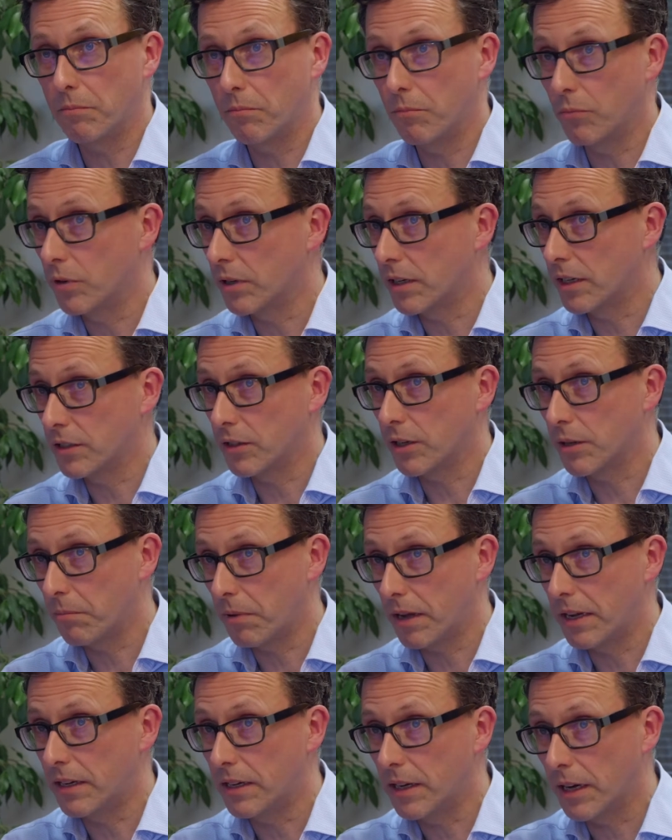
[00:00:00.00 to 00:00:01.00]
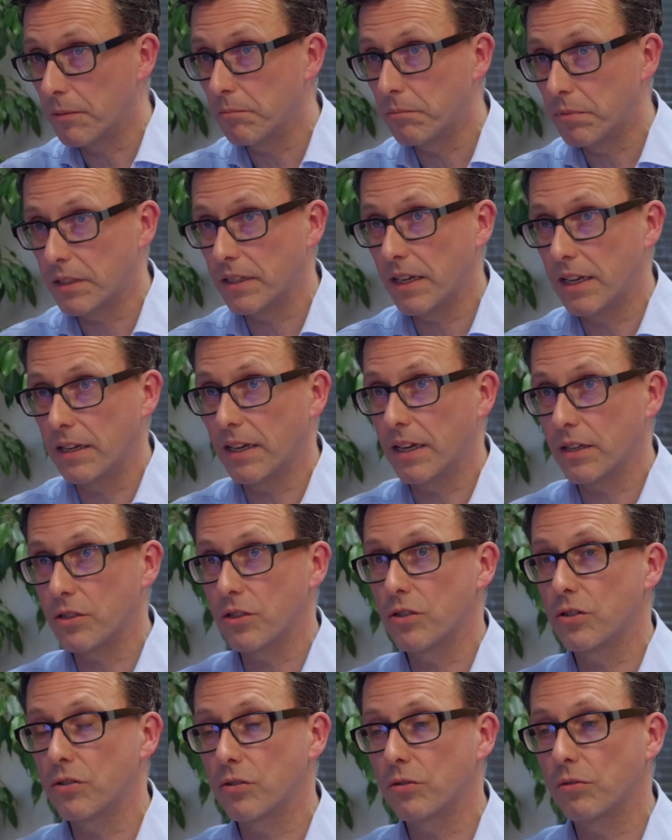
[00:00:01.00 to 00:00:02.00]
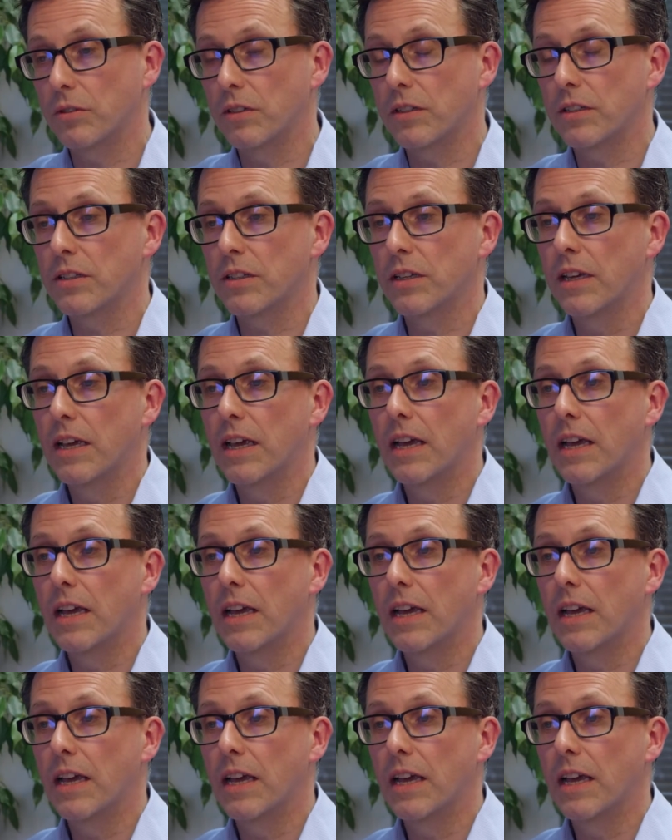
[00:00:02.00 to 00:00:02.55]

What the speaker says: workers only pay 9% national insurance,